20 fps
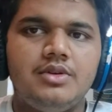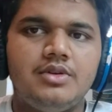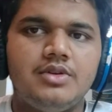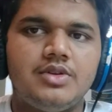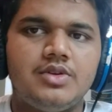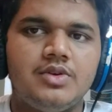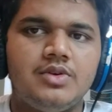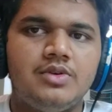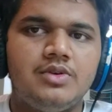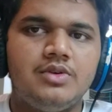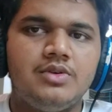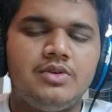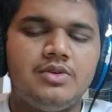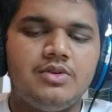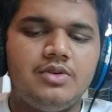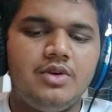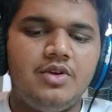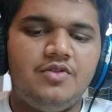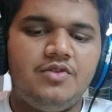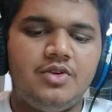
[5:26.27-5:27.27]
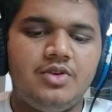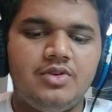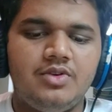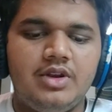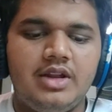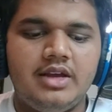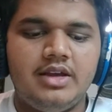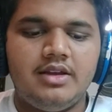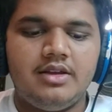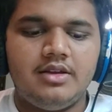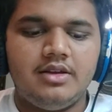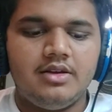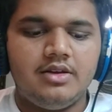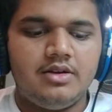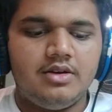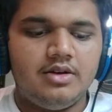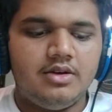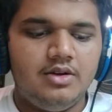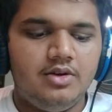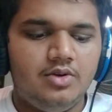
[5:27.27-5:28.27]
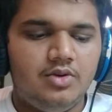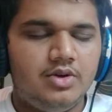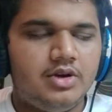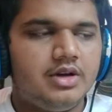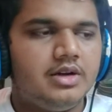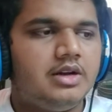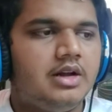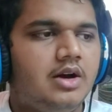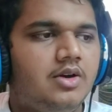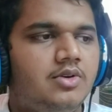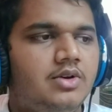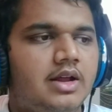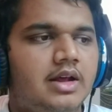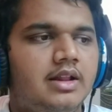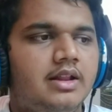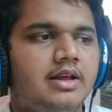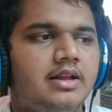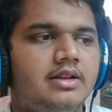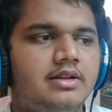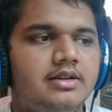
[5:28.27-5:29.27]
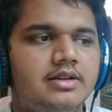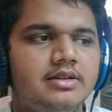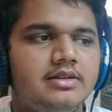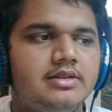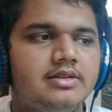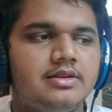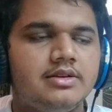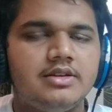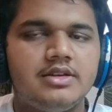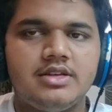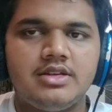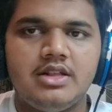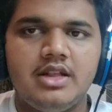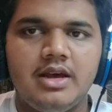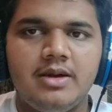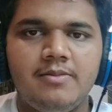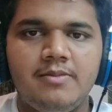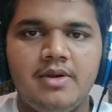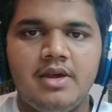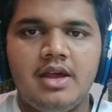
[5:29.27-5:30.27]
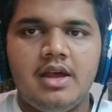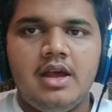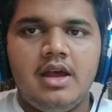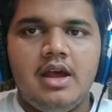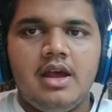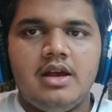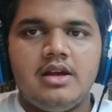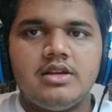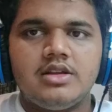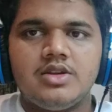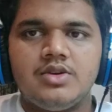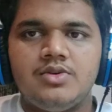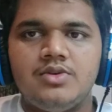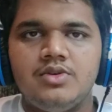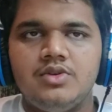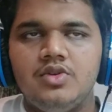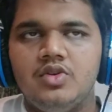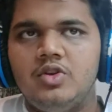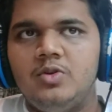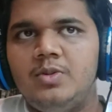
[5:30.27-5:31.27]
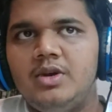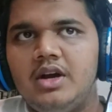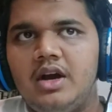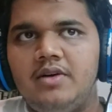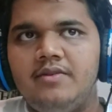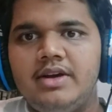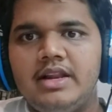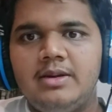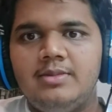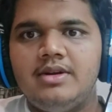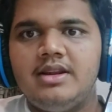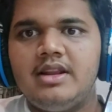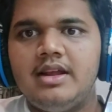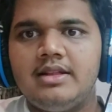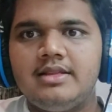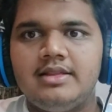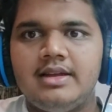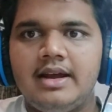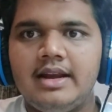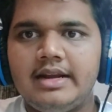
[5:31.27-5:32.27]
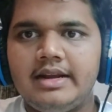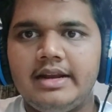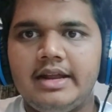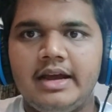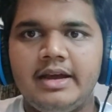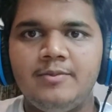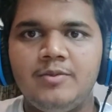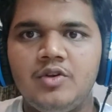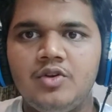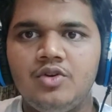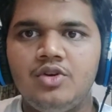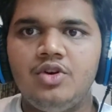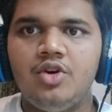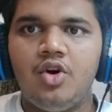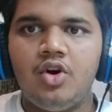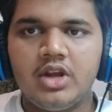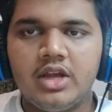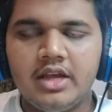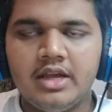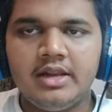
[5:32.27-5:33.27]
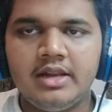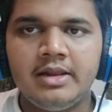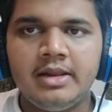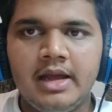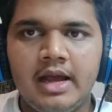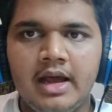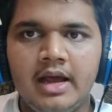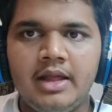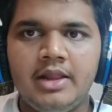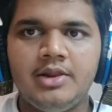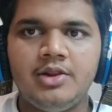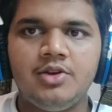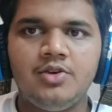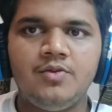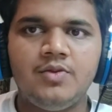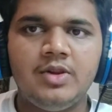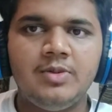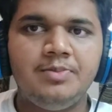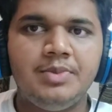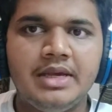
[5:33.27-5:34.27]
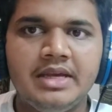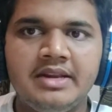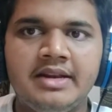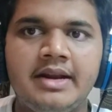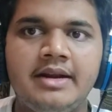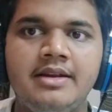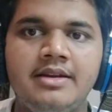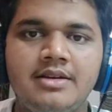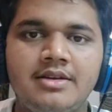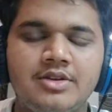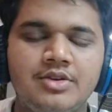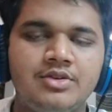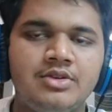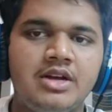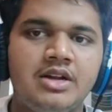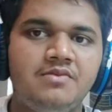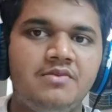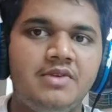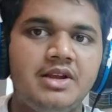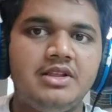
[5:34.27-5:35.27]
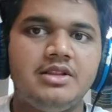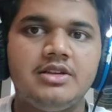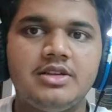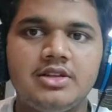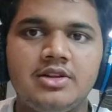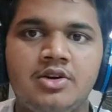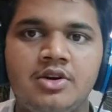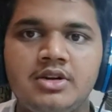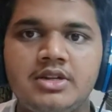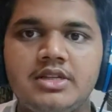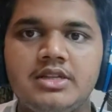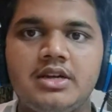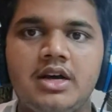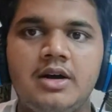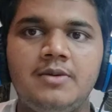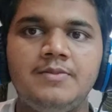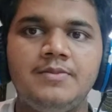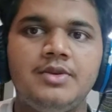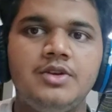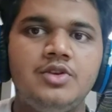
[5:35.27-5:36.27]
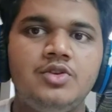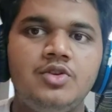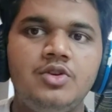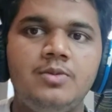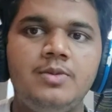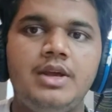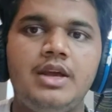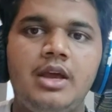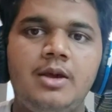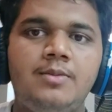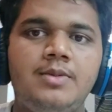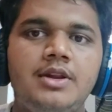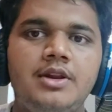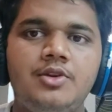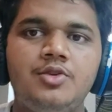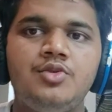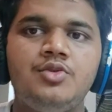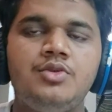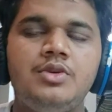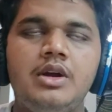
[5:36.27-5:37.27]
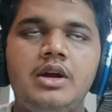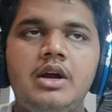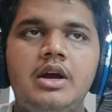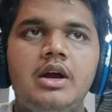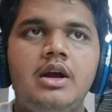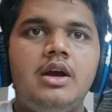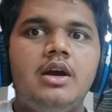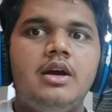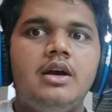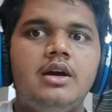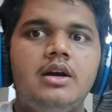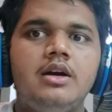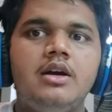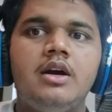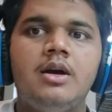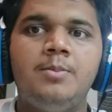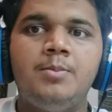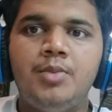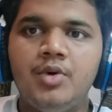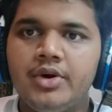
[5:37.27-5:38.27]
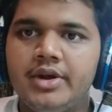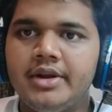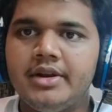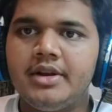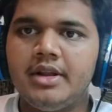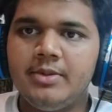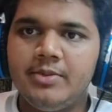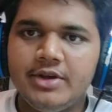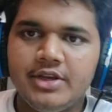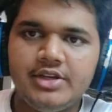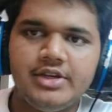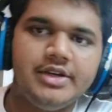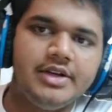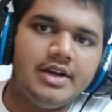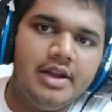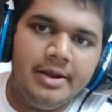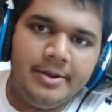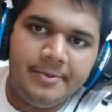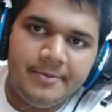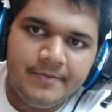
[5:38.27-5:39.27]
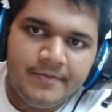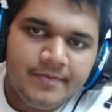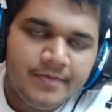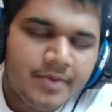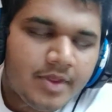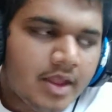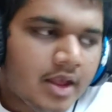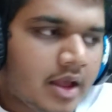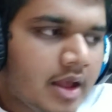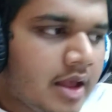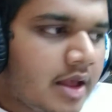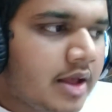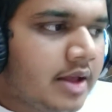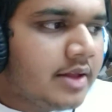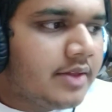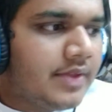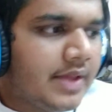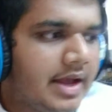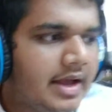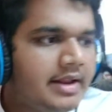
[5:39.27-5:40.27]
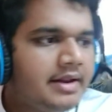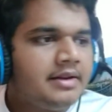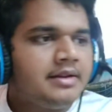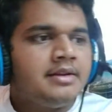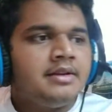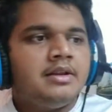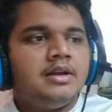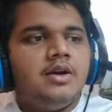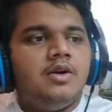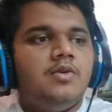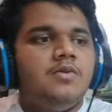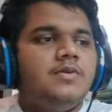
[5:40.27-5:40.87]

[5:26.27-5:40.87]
so if you note it down and then research them, so you'll be available at that time, you'll log in and you will be ready so that when the slots come you will be able to book it immediately. Then